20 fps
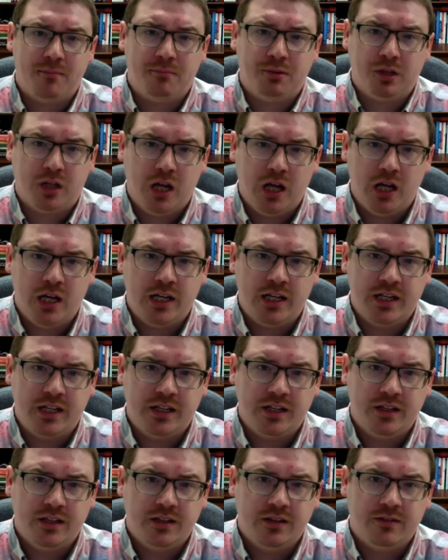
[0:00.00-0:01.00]
blood
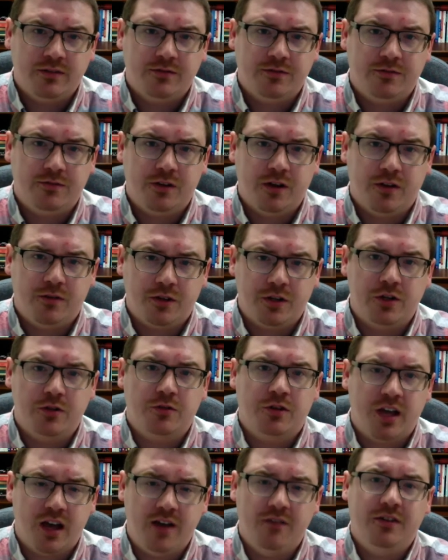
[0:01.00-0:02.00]
of the new
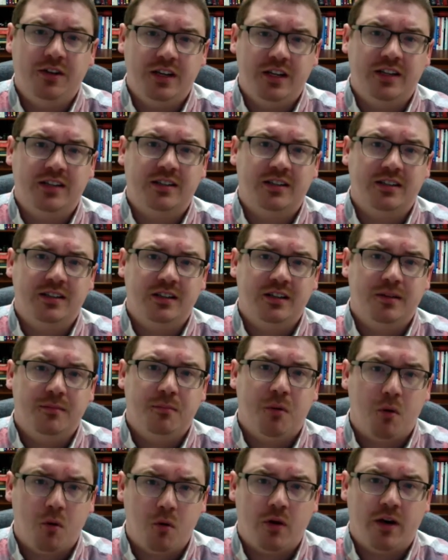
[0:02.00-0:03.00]
covenant
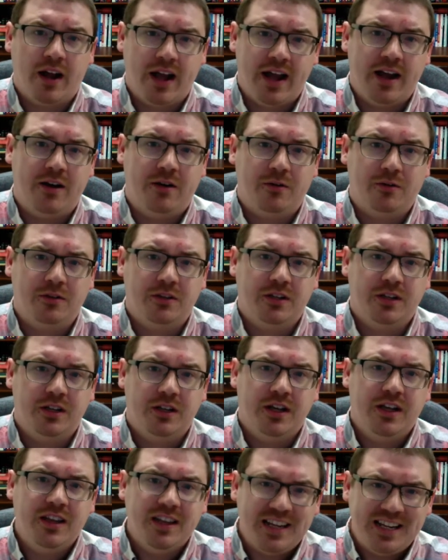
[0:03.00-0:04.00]
poured out,"
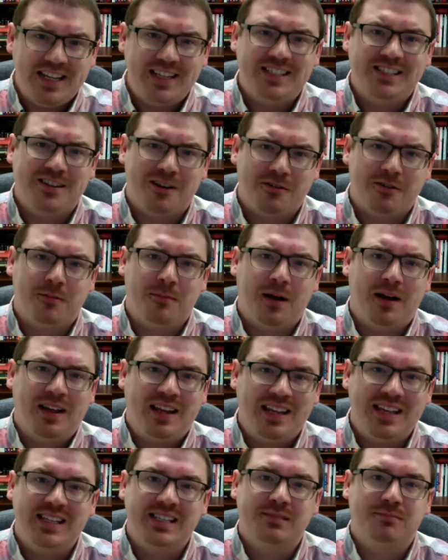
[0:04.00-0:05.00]
He's talking about
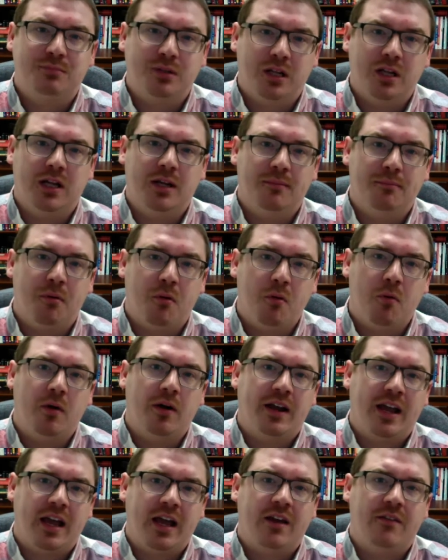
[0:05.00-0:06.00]
his blood
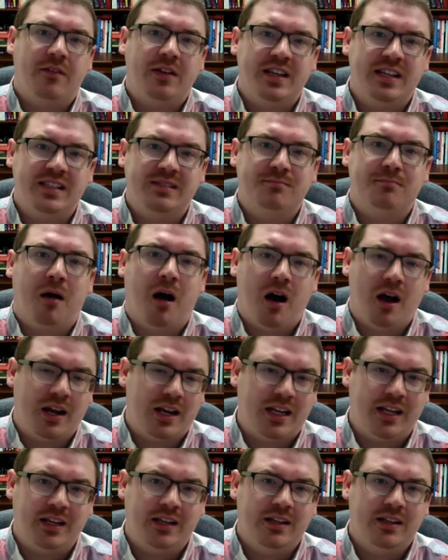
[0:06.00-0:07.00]
pouring out of his
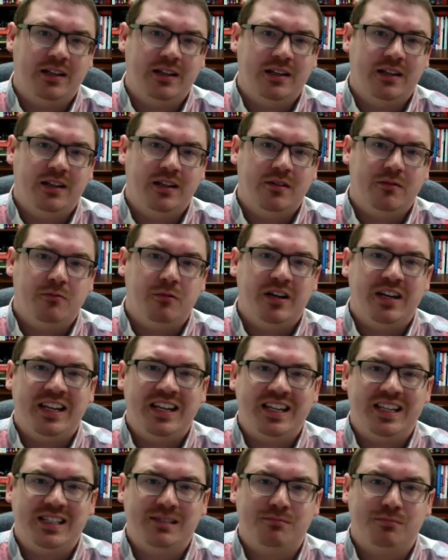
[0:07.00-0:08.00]
body when
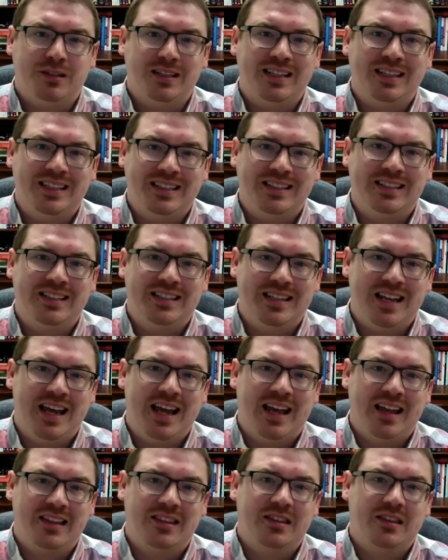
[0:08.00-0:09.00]
he is bleeding to
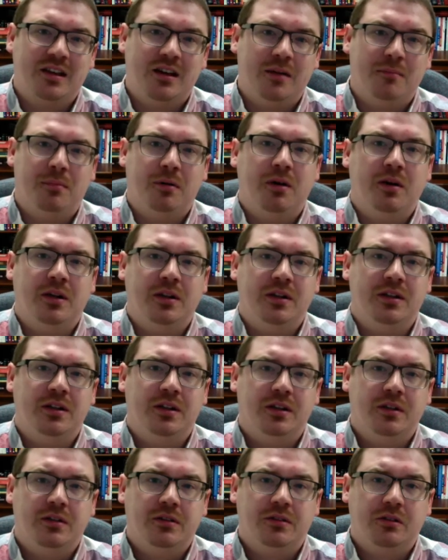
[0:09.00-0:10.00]
death upon
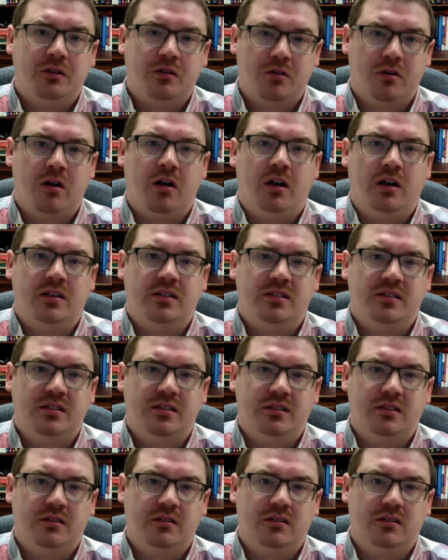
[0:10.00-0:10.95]
the cross.